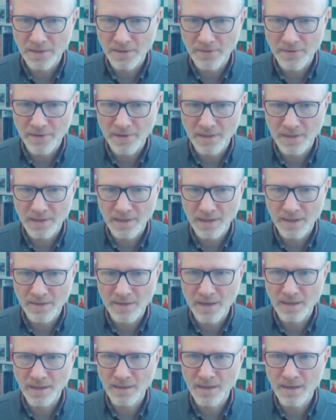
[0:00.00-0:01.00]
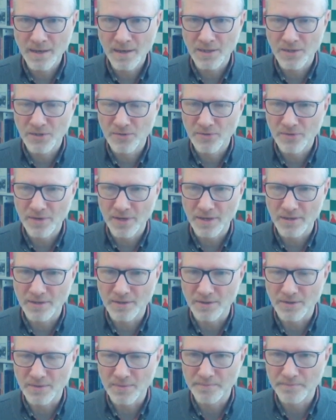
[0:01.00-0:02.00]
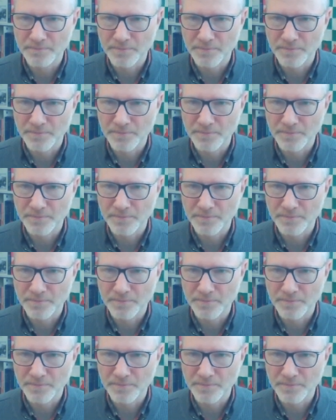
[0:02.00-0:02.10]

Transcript: threatened and that guy is threatened.